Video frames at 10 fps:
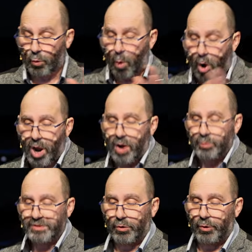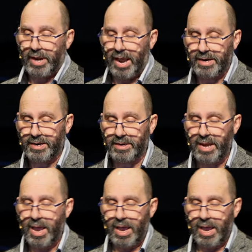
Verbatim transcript: choir was created,